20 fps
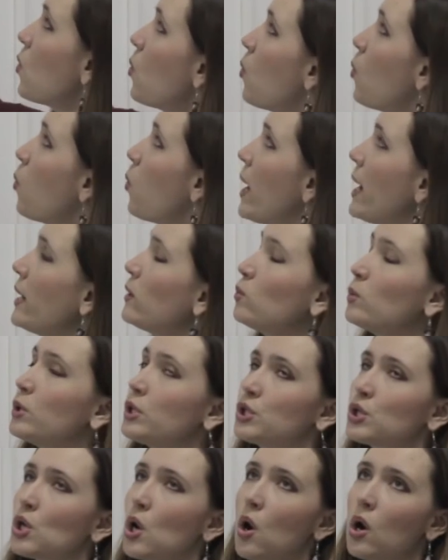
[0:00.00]
When we
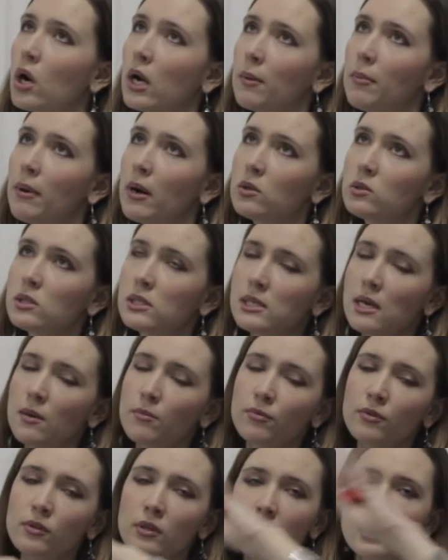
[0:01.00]
talk about
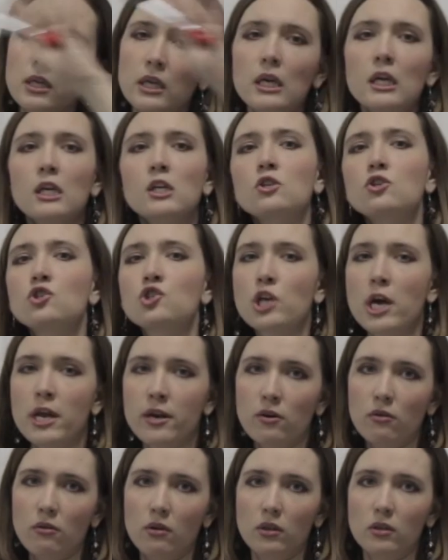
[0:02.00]
something in
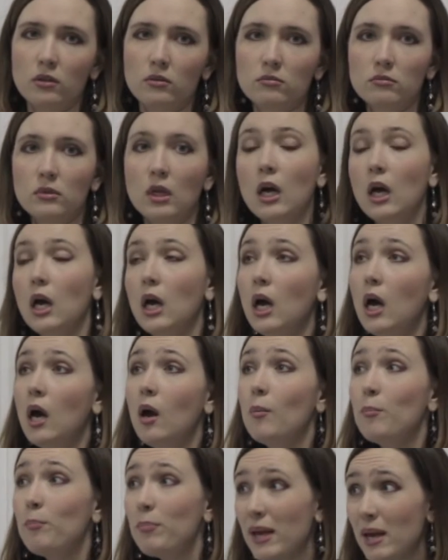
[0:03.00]
general,
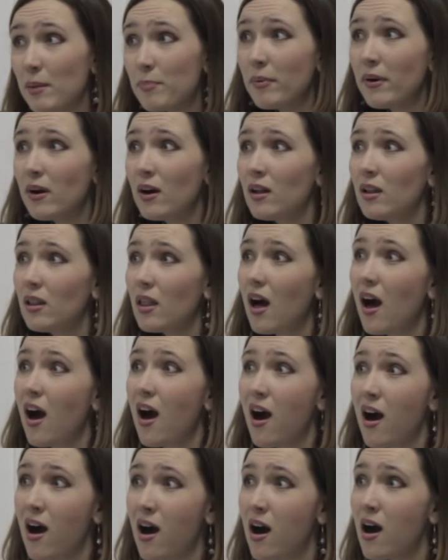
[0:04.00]
people
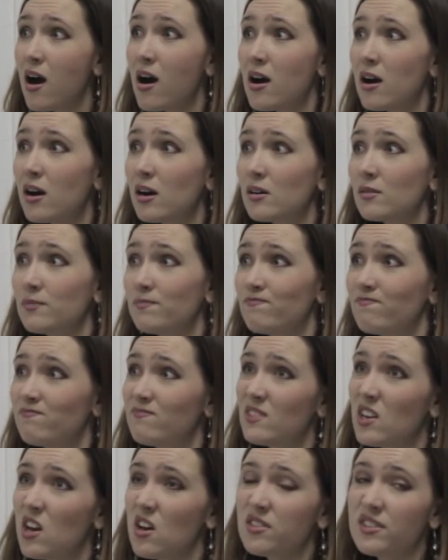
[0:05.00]
are
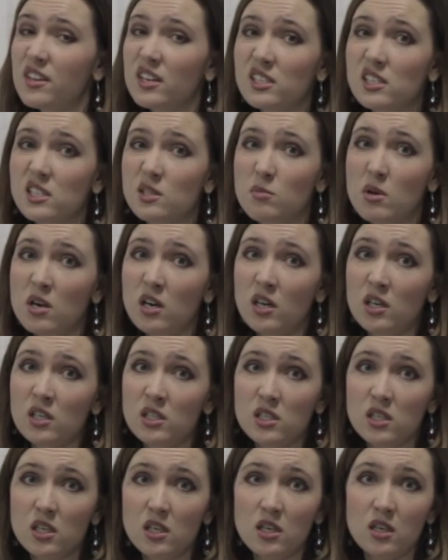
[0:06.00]
not that
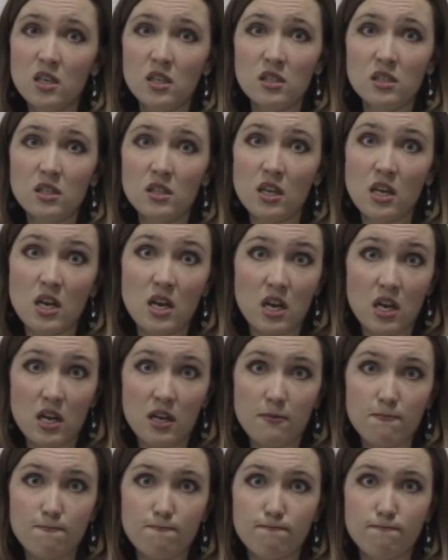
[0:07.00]
smart, aren't
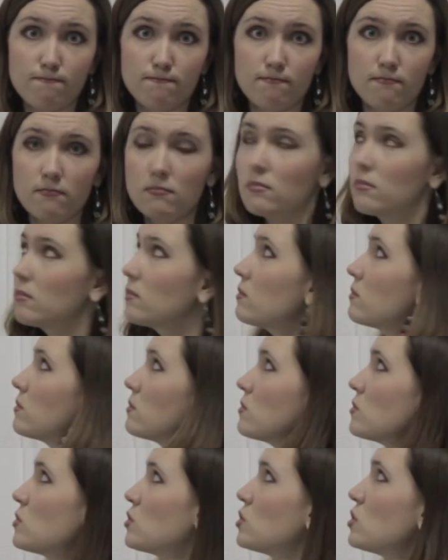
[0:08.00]
they?
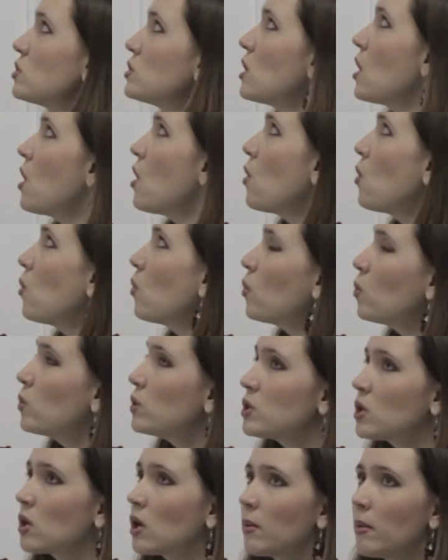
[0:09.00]
So we
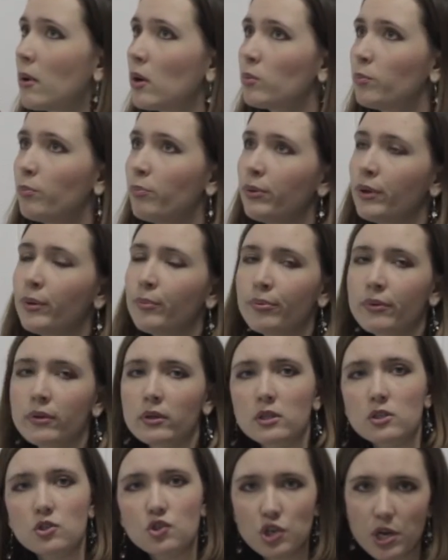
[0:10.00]
talk about people
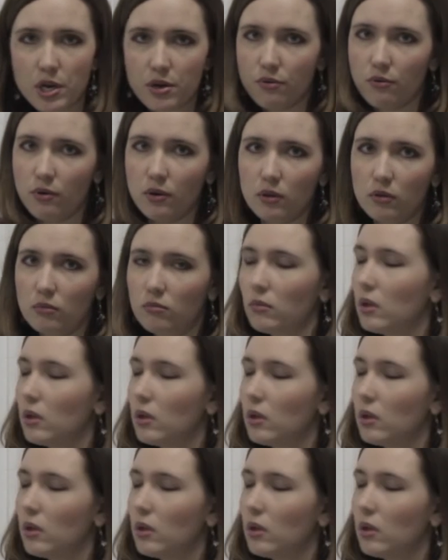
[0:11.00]
in general.